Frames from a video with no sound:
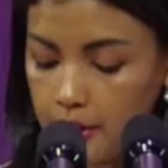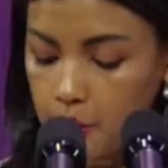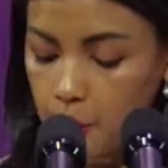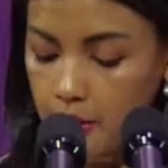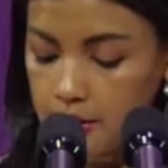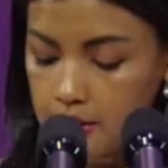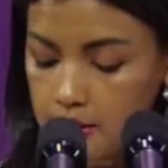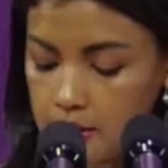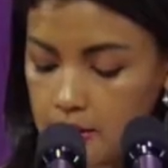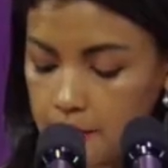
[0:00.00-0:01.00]

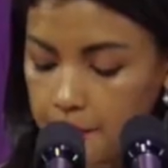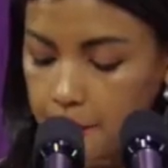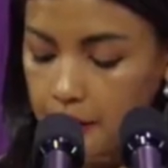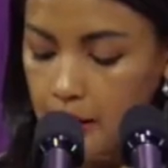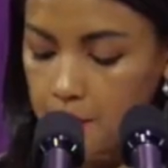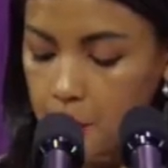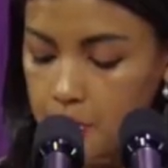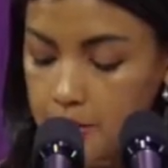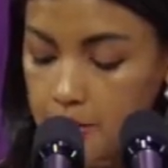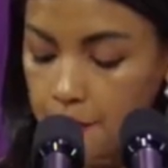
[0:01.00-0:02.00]
inequalities, and more
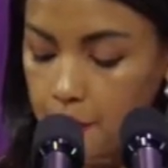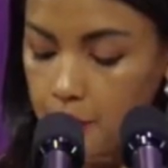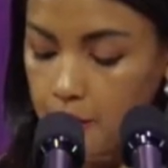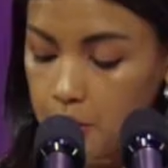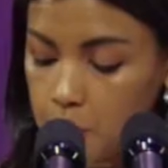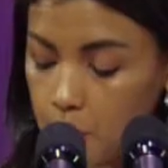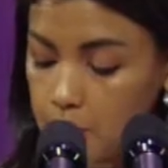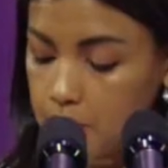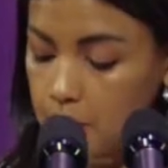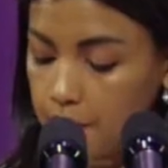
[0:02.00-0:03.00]
suffering, which
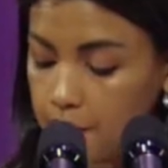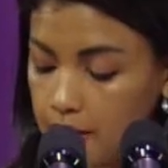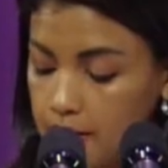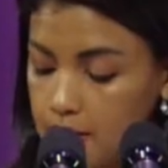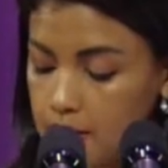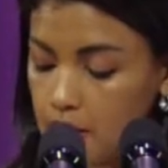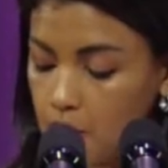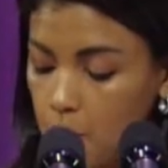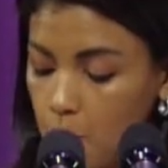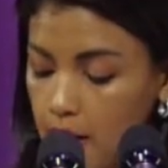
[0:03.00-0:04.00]
also affects
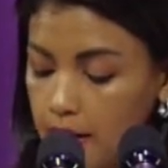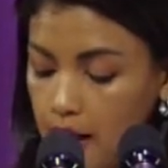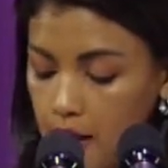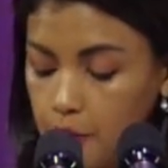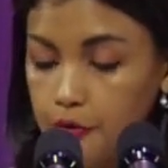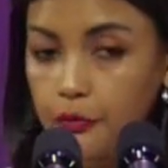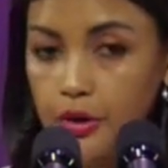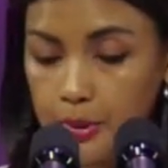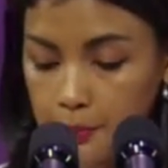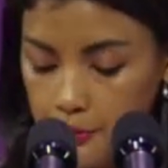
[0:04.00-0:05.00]
1 out of 3
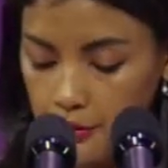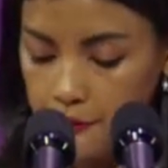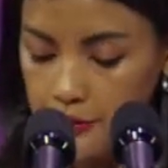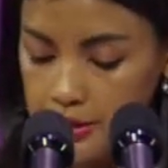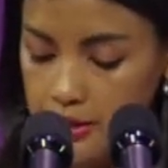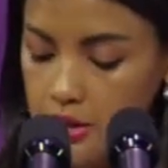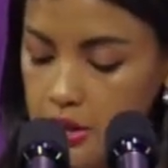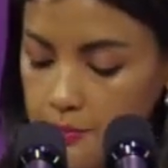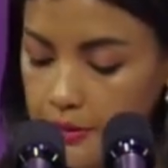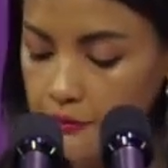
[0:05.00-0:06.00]
people facing
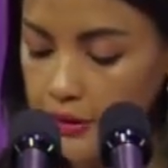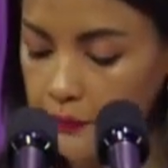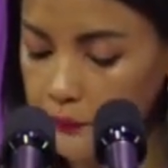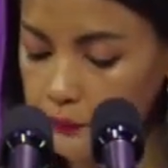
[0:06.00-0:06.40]
GBV.